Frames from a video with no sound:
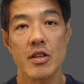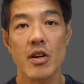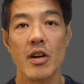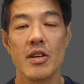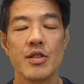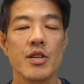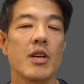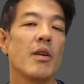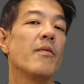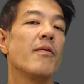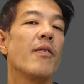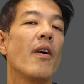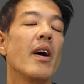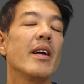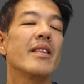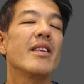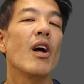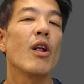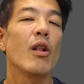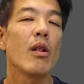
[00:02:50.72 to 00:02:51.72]
So guys, you can
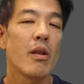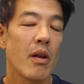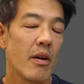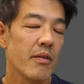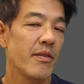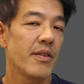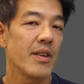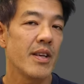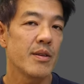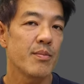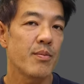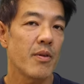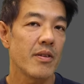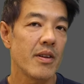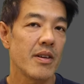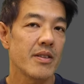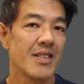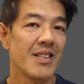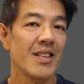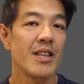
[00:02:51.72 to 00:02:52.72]
find a lot of these
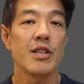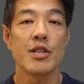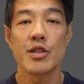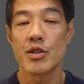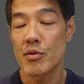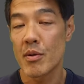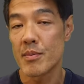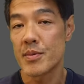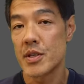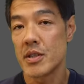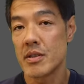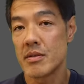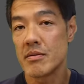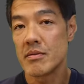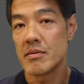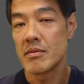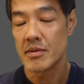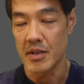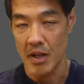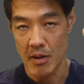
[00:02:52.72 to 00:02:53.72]
products in the description
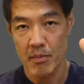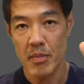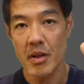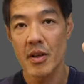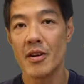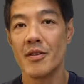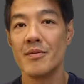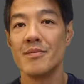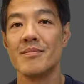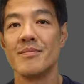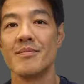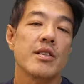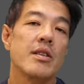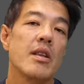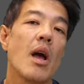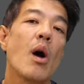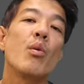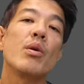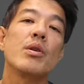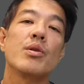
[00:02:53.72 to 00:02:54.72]
down below. So
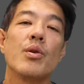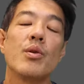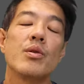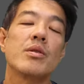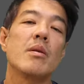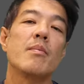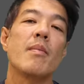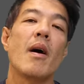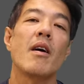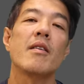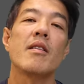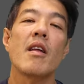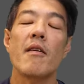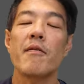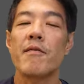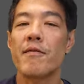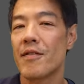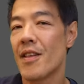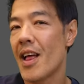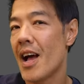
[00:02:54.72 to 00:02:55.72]
now we talked
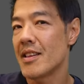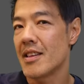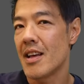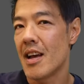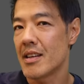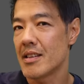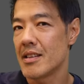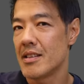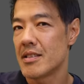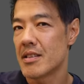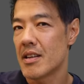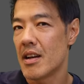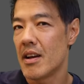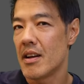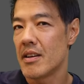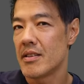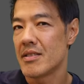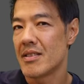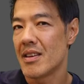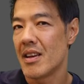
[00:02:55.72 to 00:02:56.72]
about flat acne
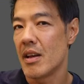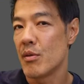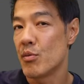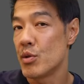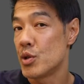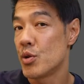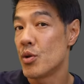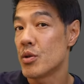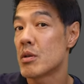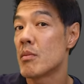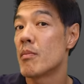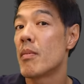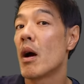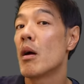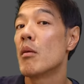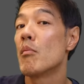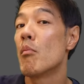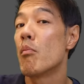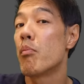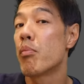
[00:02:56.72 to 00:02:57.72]
scars. We talked
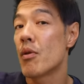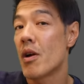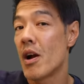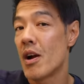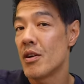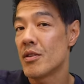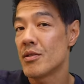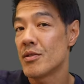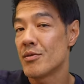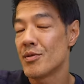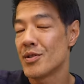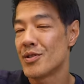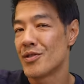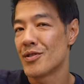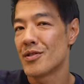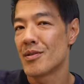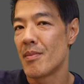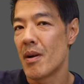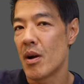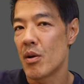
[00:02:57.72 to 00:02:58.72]
about brown, we
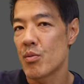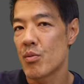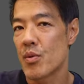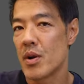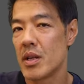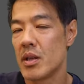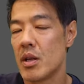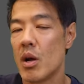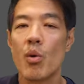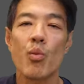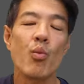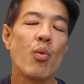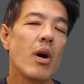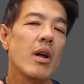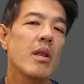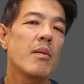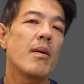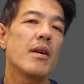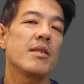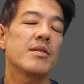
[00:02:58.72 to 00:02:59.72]
talked about red.
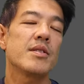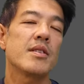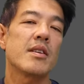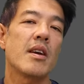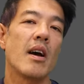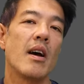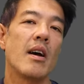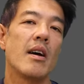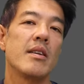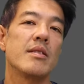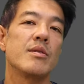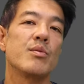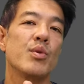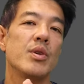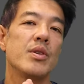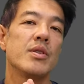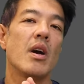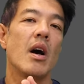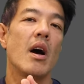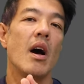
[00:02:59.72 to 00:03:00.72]
What about scars
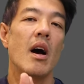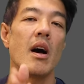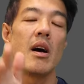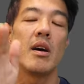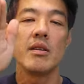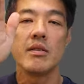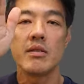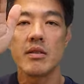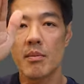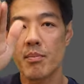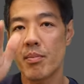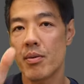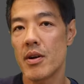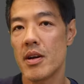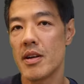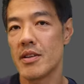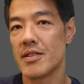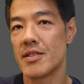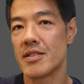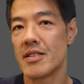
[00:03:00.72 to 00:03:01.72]
which are
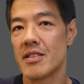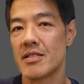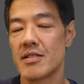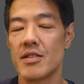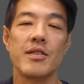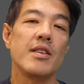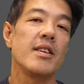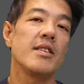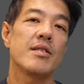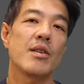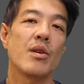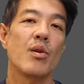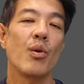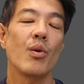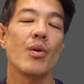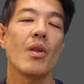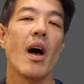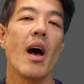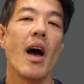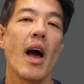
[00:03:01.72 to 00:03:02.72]
depressed? So these are
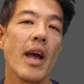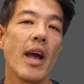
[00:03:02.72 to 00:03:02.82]
called